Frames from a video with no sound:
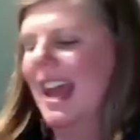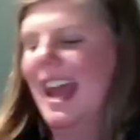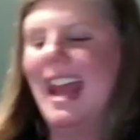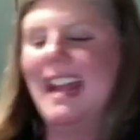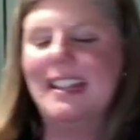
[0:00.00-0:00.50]

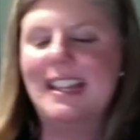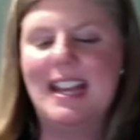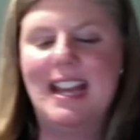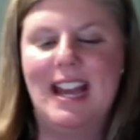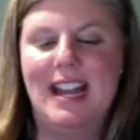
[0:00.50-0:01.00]
And
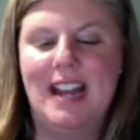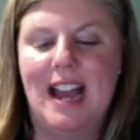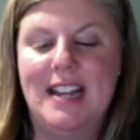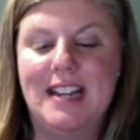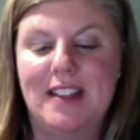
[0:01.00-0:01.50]
then
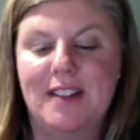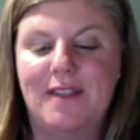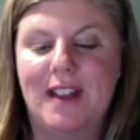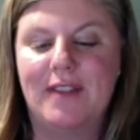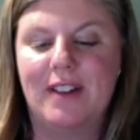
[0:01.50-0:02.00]
another
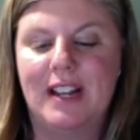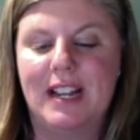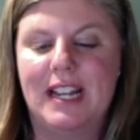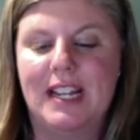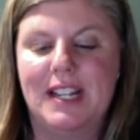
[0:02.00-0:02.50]
favorite
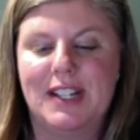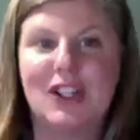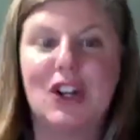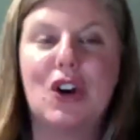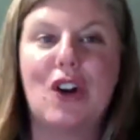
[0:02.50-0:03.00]

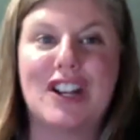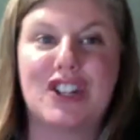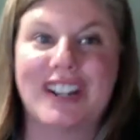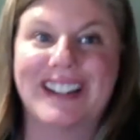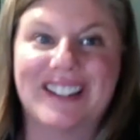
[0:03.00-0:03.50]
is
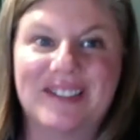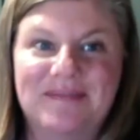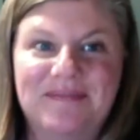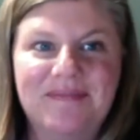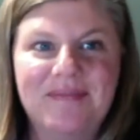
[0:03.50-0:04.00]
Crushin',
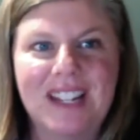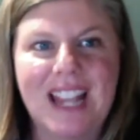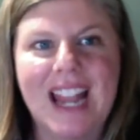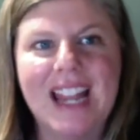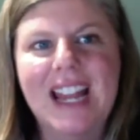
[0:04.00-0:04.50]

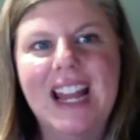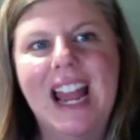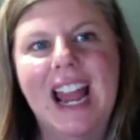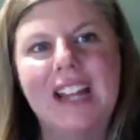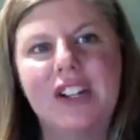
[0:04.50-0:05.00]
okay?
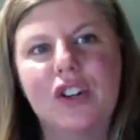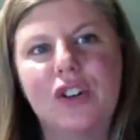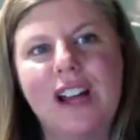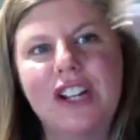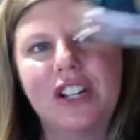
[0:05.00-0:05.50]
And
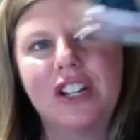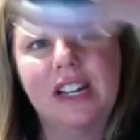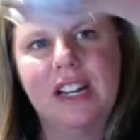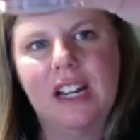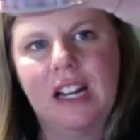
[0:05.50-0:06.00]

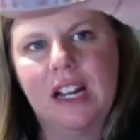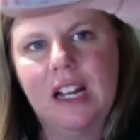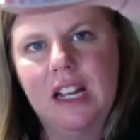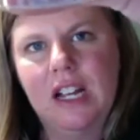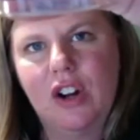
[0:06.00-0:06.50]
Crushin',
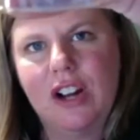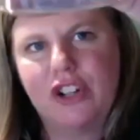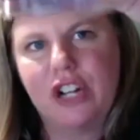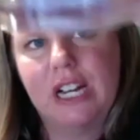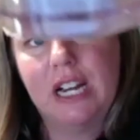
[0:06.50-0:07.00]

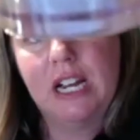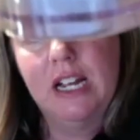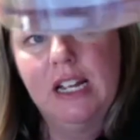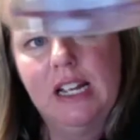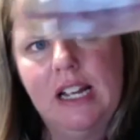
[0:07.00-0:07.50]

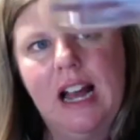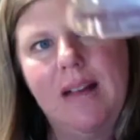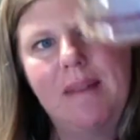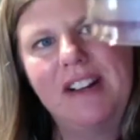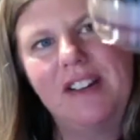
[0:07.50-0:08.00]

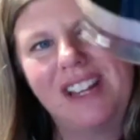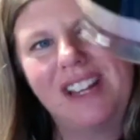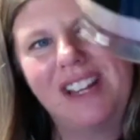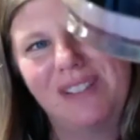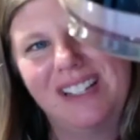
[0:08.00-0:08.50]
I know
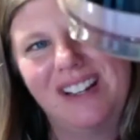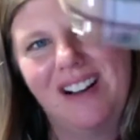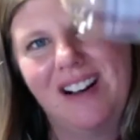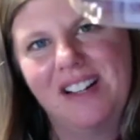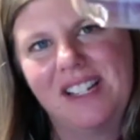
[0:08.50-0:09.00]
that's really
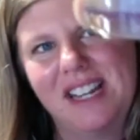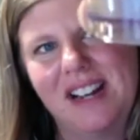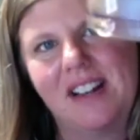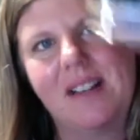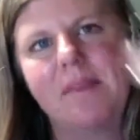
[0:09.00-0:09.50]
hard to see
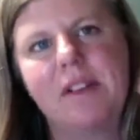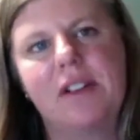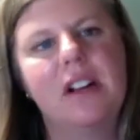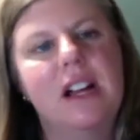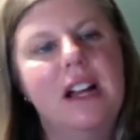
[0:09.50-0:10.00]
on a computer.